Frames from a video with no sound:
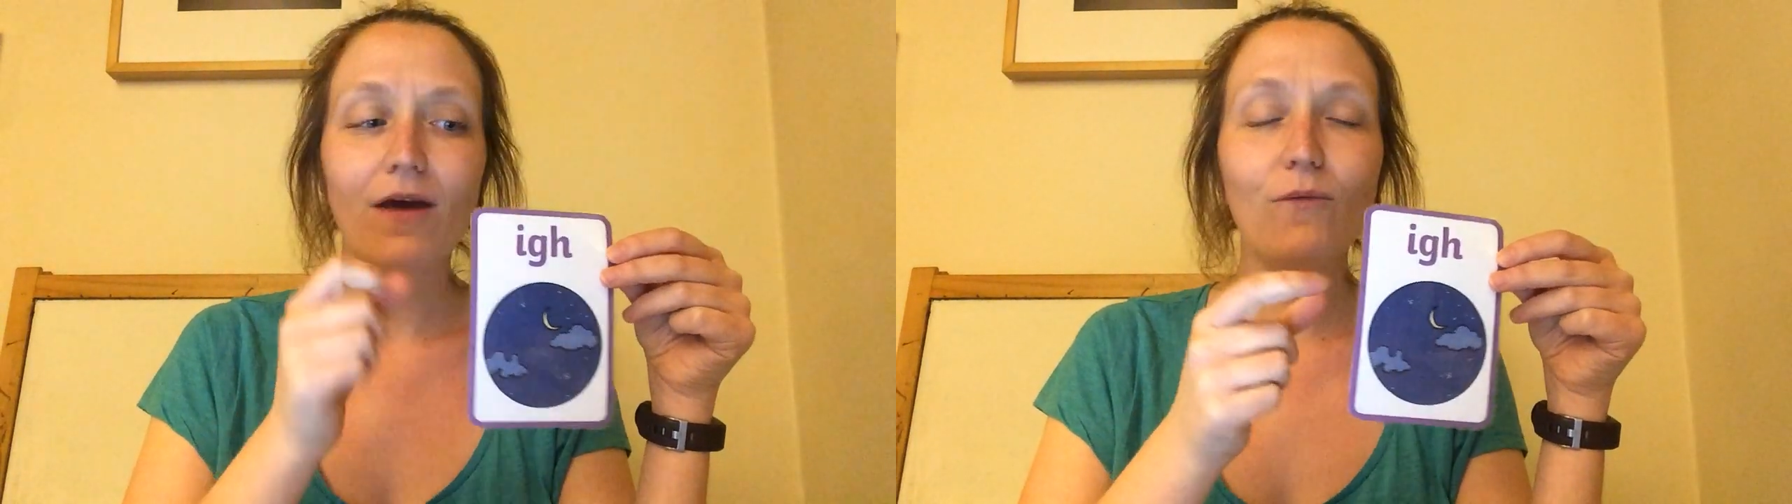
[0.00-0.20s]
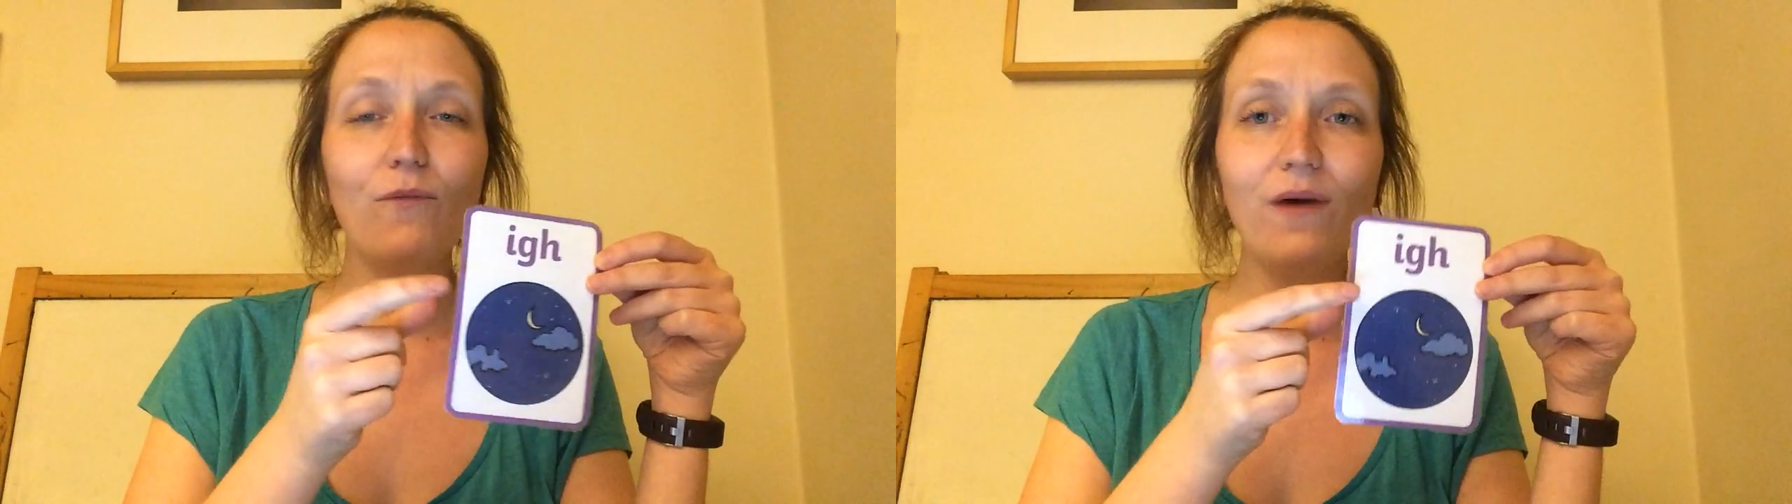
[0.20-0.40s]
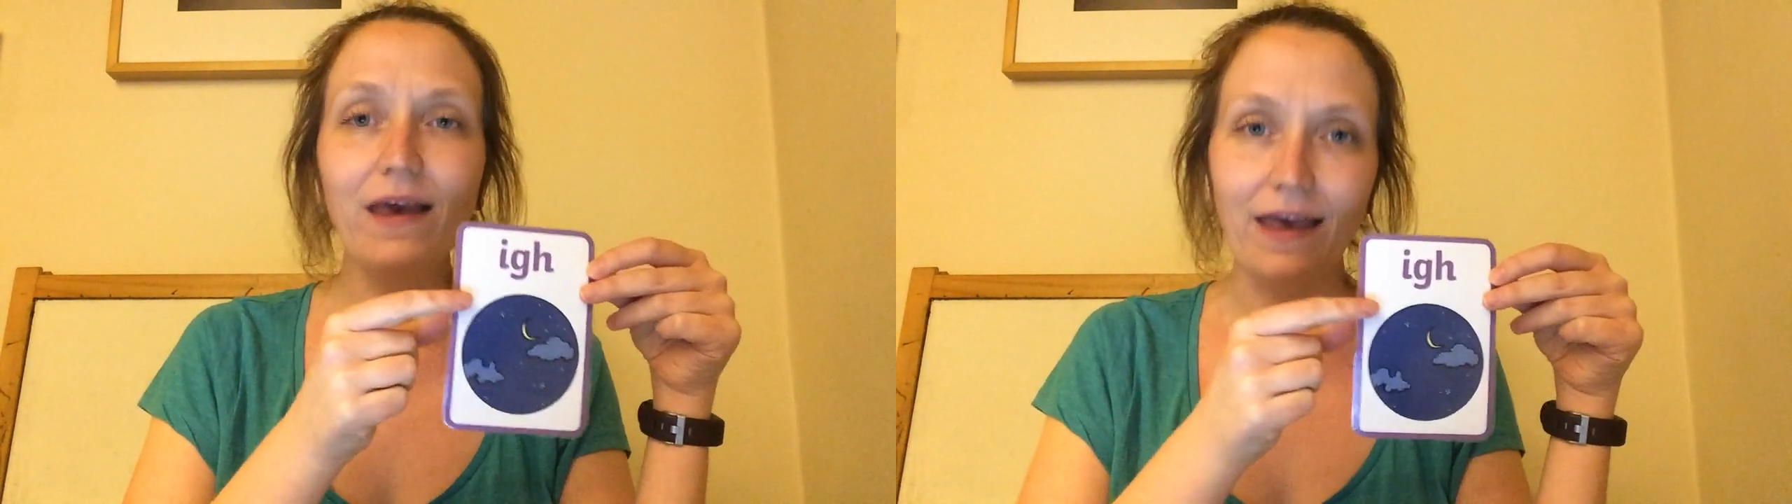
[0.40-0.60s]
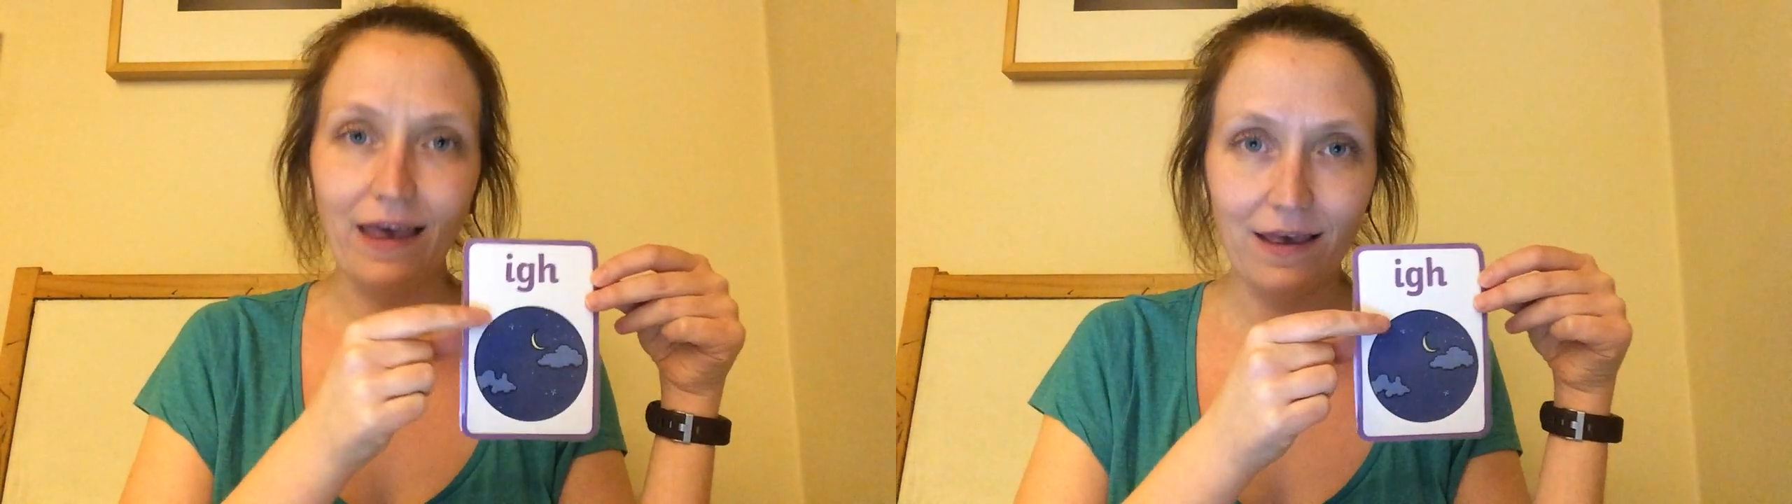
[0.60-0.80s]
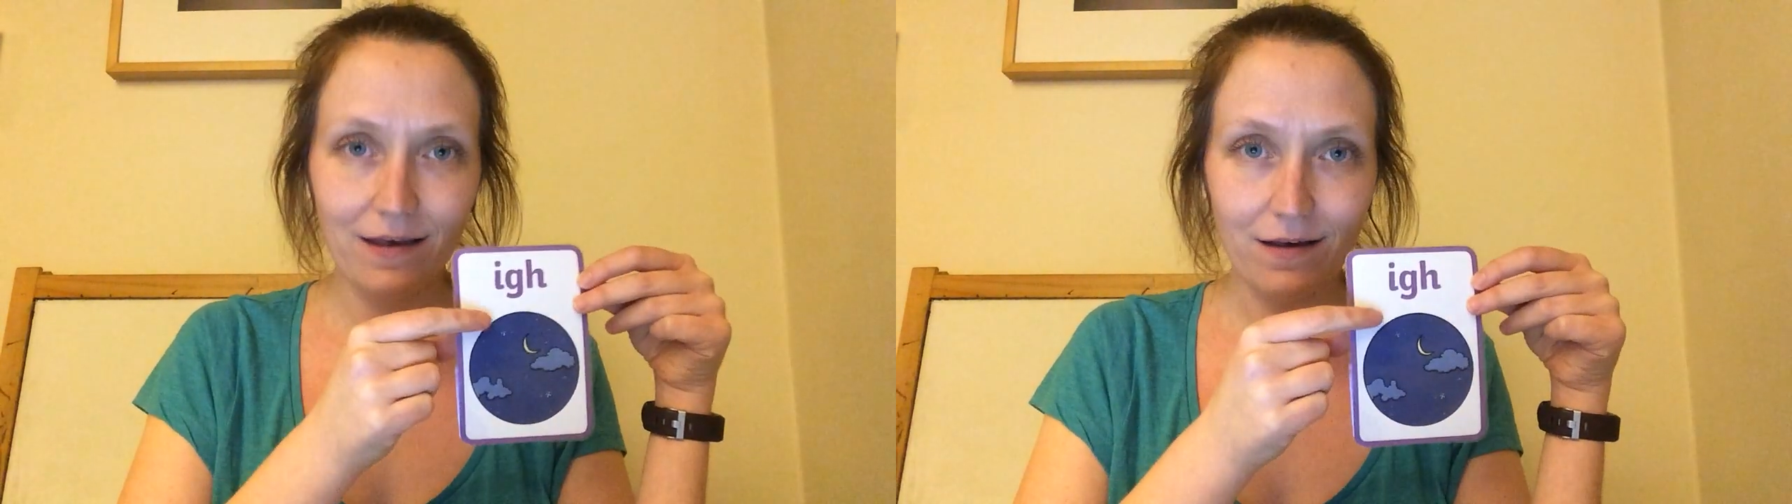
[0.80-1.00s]

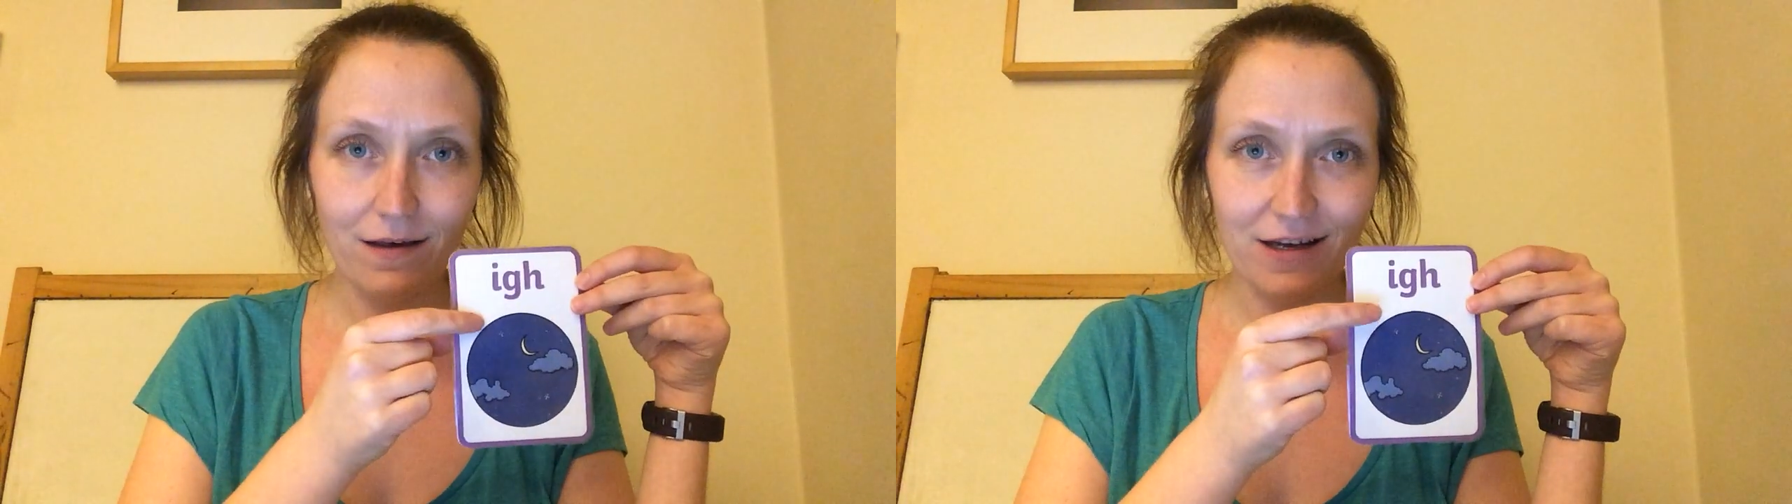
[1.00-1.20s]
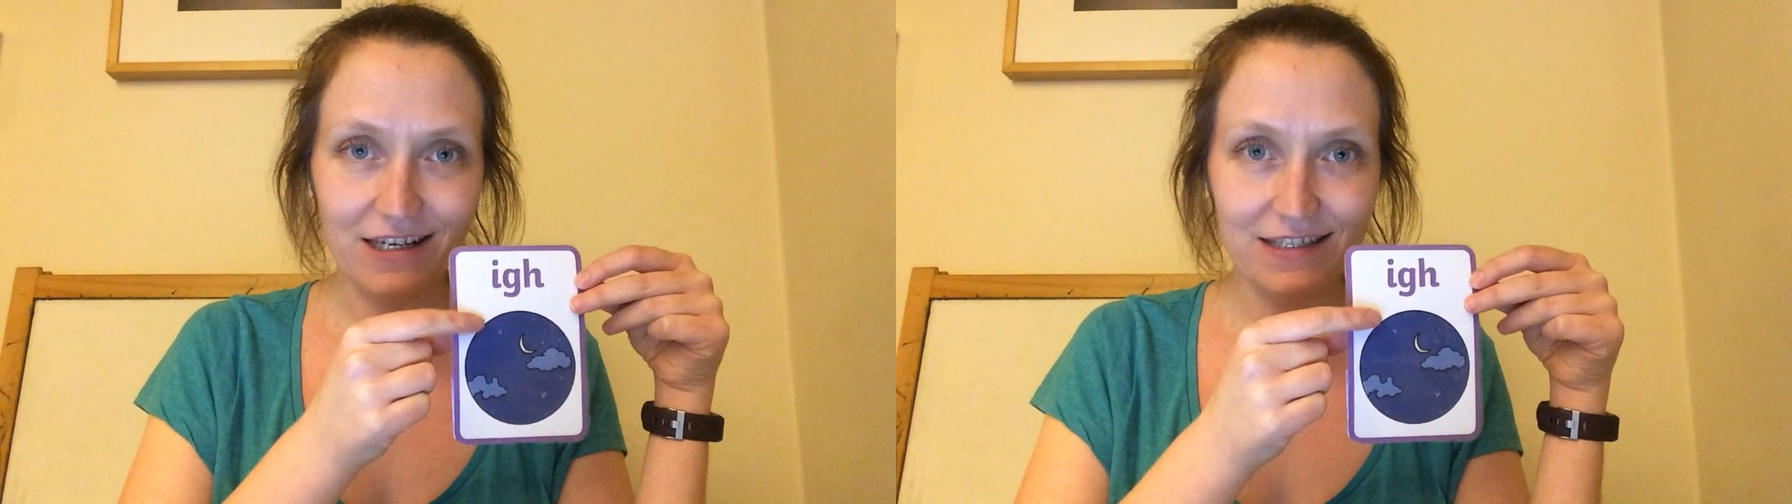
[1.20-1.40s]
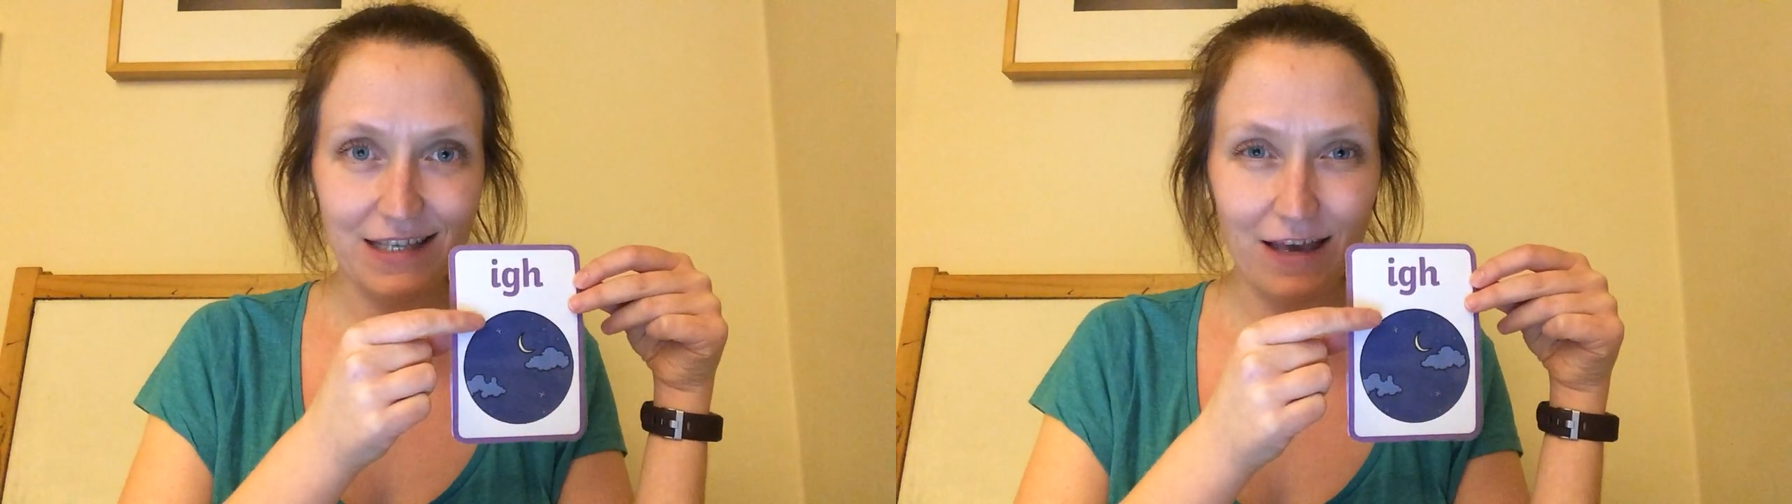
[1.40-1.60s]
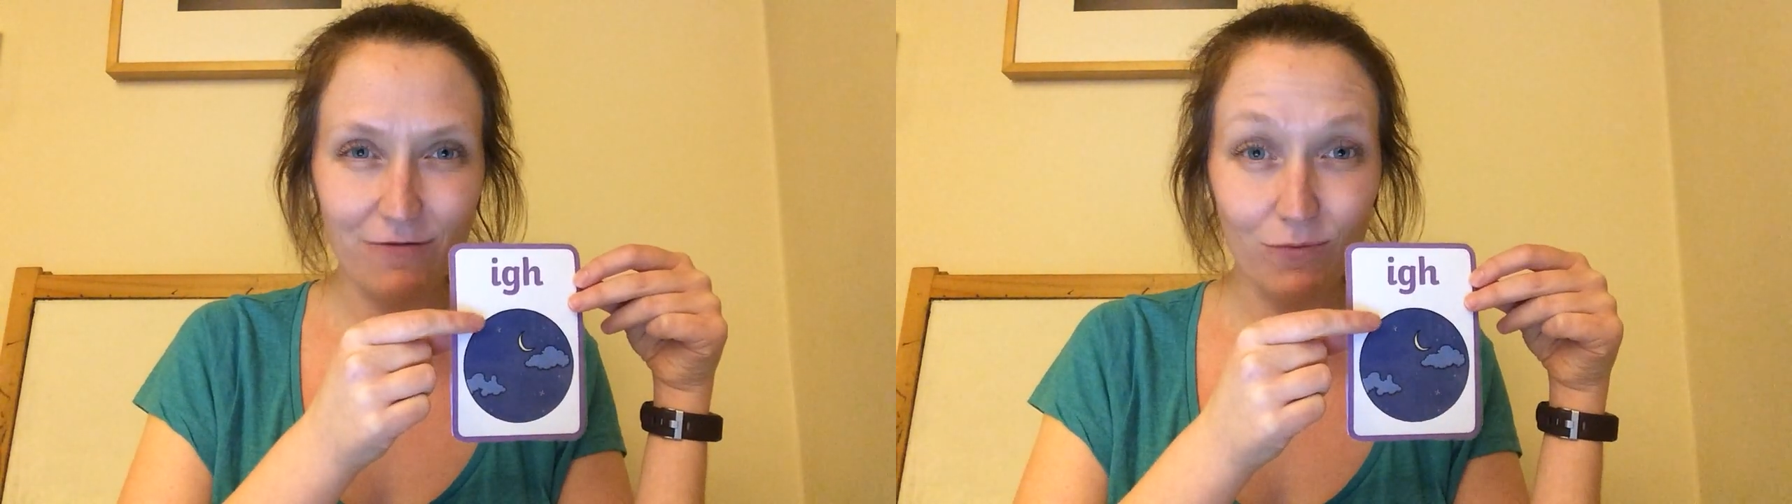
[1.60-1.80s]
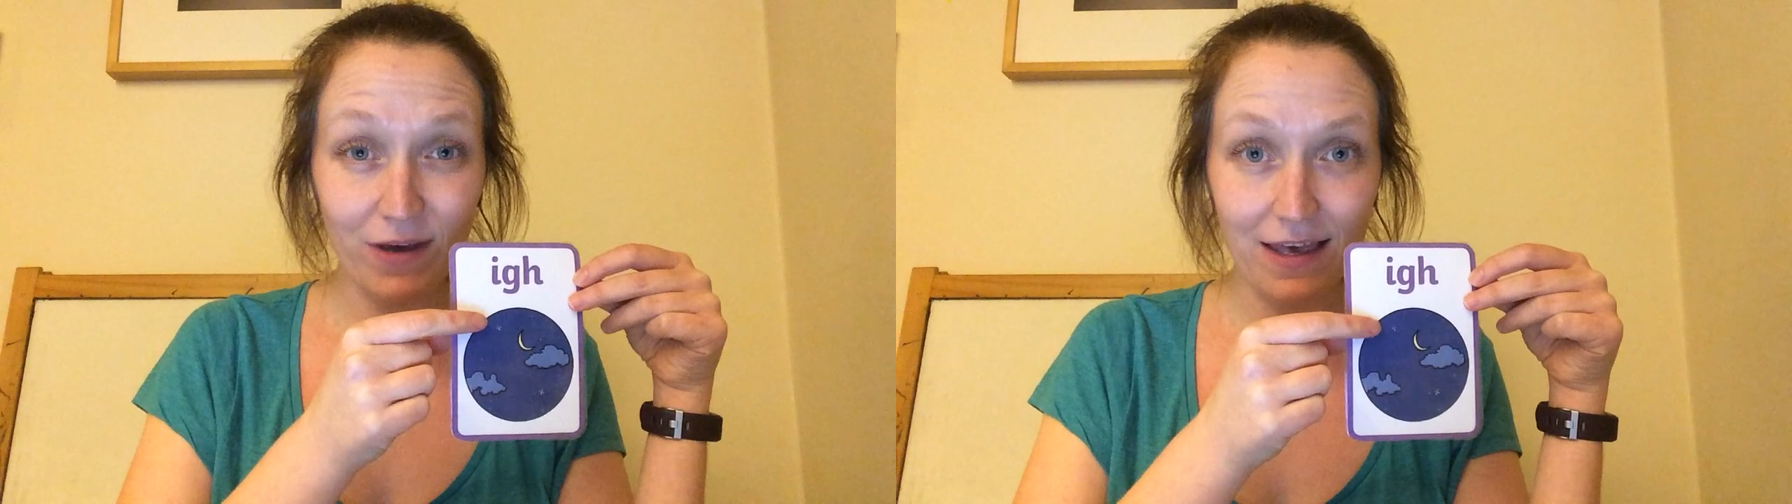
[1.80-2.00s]
We are going to see
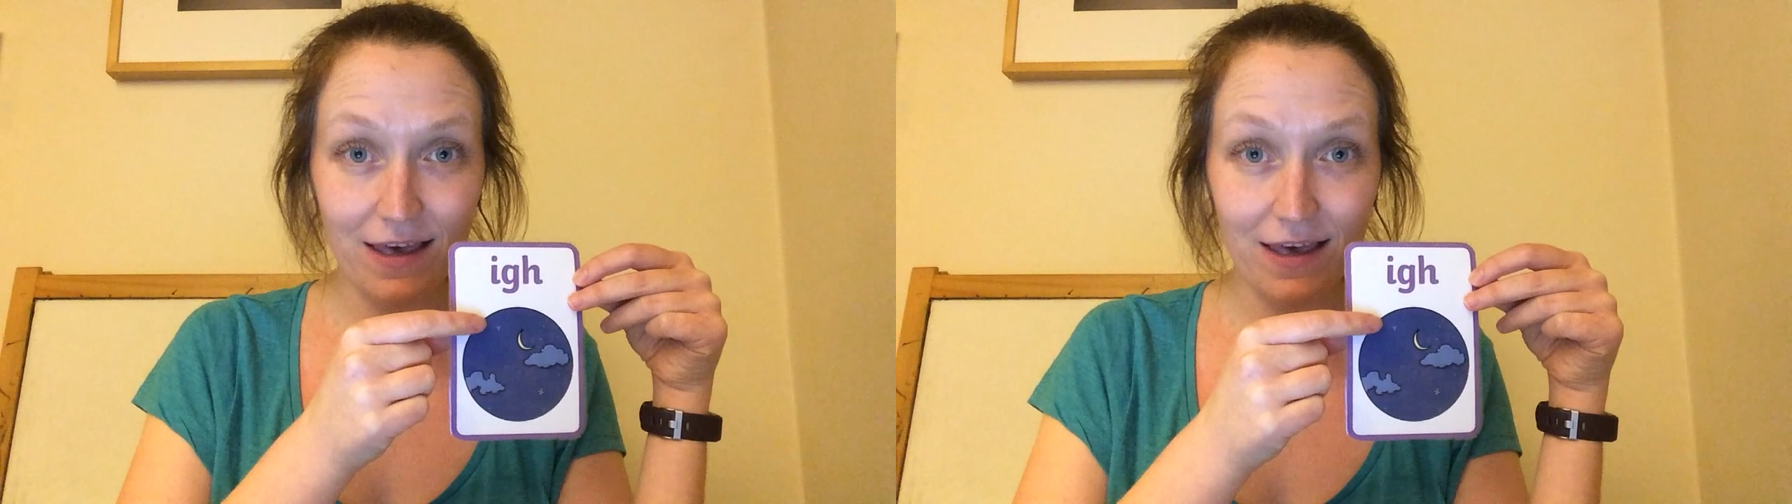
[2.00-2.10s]
if we